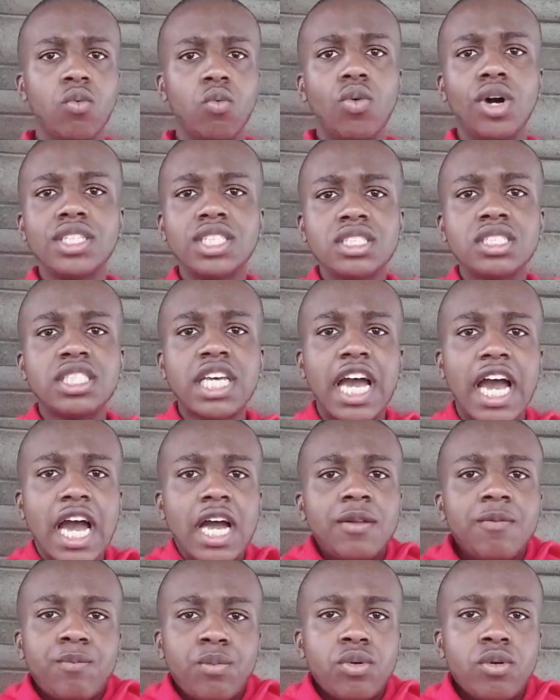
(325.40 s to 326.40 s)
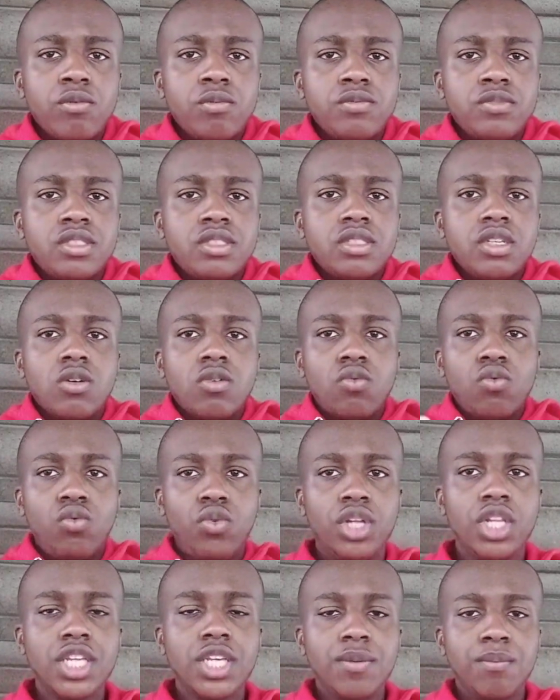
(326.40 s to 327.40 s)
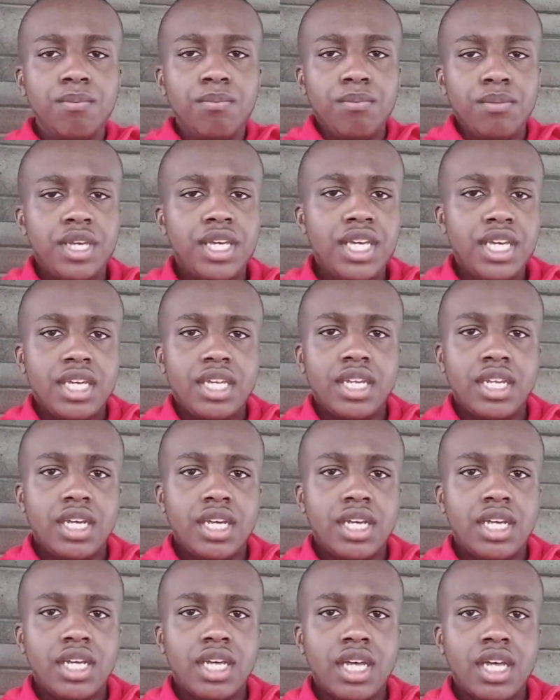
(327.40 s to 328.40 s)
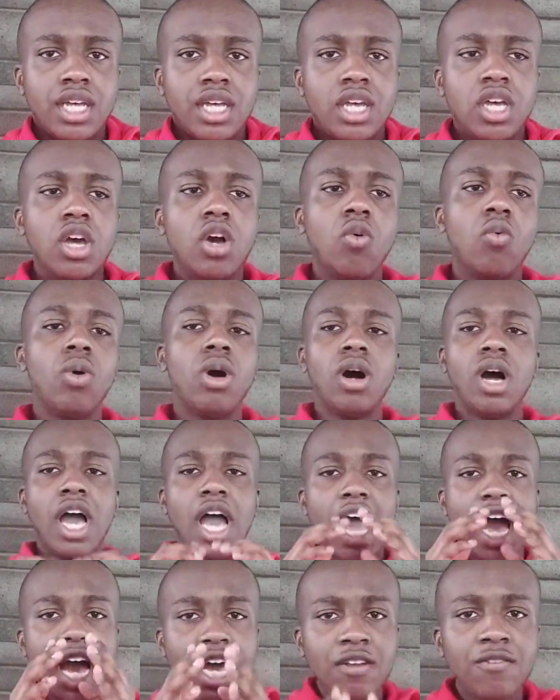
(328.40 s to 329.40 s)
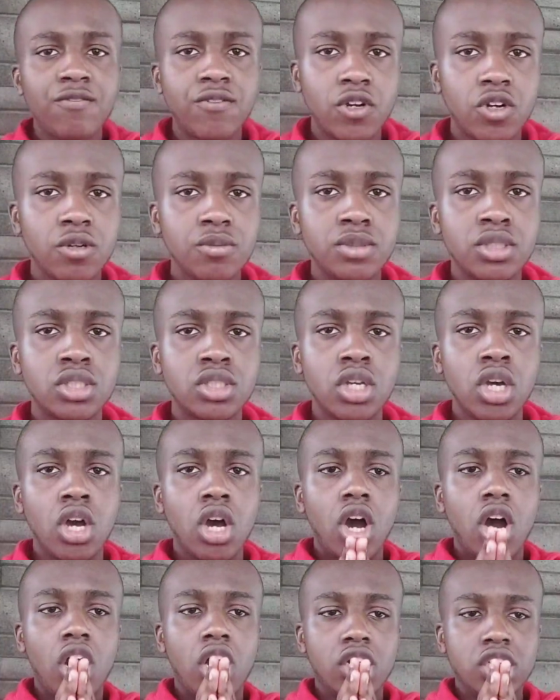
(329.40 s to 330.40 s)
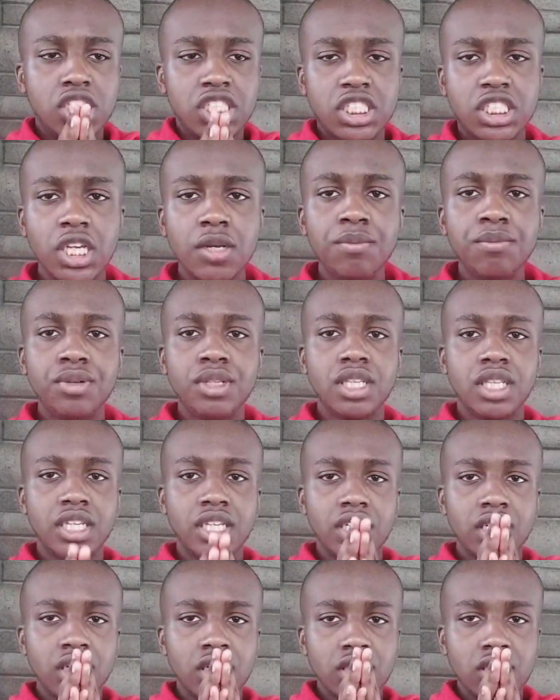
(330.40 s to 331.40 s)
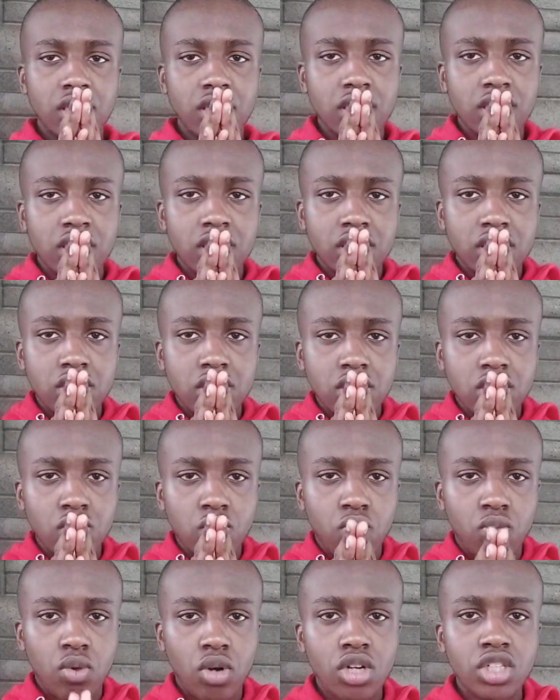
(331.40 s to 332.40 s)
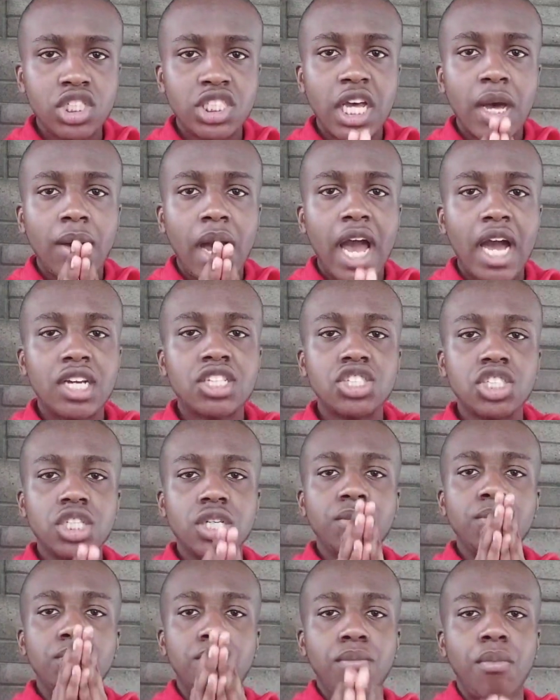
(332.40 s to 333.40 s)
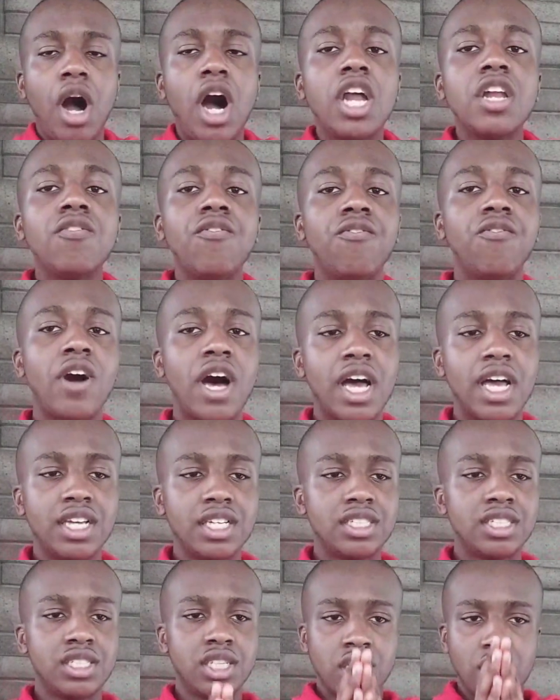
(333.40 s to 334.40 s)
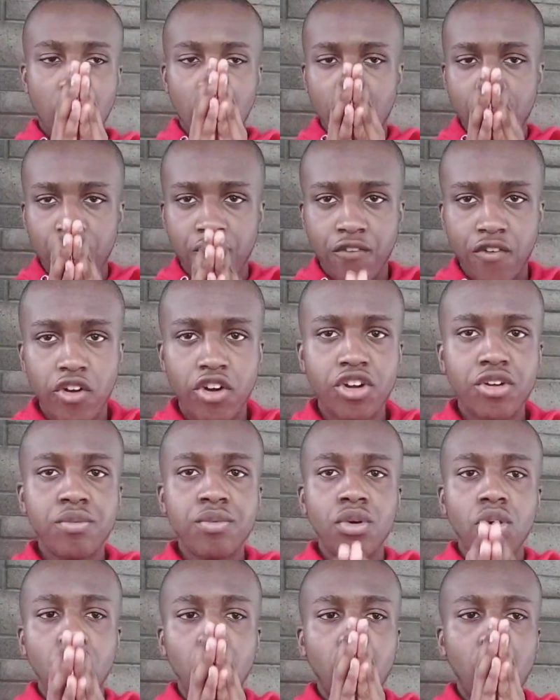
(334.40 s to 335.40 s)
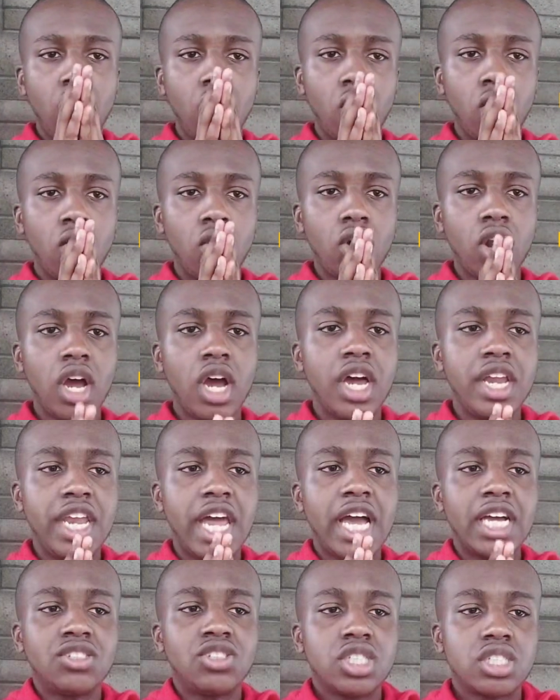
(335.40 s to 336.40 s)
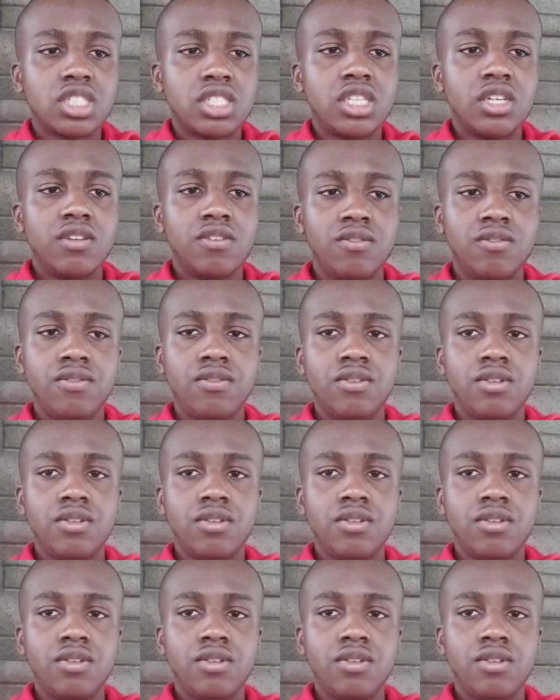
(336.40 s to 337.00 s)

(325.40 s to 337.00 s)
What does adverbs really mean? Well, adverbs are simply words that actually modifies a verb or an adjective.